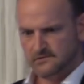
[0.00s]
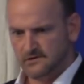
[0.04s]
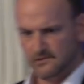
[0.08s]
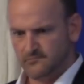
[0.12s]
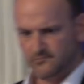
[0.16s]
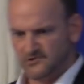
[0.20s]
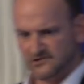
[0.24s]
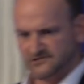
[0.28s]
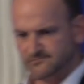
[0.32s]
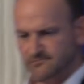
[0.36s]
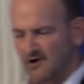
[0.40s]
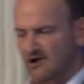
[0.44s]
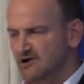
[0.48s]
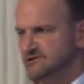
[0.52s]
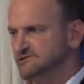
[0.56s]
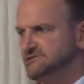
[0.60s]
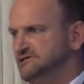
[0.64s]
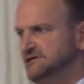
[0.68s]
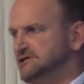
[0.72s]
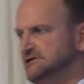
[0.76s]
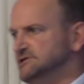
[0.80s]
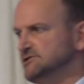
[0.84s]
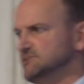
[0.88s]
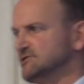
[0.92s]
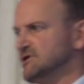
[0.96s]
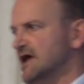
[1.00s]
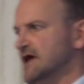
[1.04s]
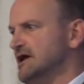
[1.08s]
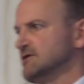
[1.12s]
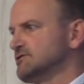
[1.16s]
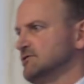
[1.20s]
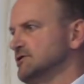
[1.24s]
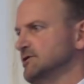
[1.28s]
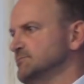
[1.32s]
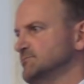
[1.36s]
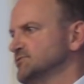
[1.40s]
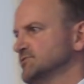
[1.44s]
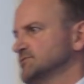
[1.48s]
the Prosperity UK
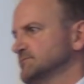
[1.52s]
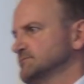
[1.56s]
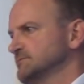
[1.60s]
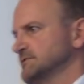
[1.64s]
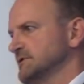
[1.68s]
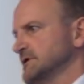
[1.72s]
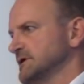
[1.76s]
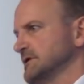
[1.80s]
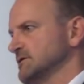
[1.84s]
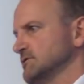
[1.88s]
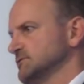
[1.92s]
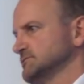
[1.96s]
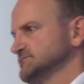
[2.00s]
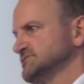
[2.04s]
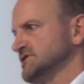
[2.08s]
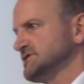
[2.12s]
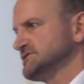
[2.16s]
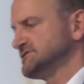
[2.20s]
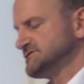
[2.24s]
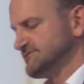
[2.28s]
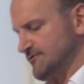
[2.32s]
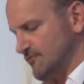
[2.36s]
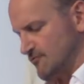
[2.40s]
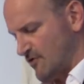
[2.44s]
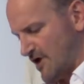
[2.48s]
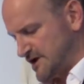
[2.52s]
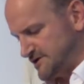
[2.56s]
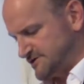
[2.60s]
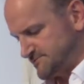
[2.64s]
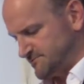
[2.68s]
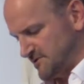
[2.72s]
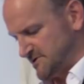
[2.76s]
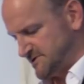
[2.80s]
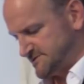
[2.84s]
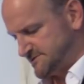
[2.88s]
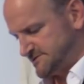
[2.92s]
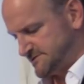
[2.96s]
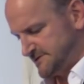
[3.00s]
Group, the Alternative
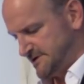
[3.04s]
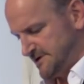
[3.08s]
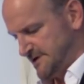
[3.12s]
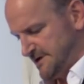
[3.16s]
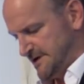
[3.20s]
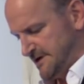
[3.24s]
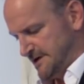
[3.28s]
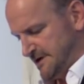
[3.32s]
Arrangements.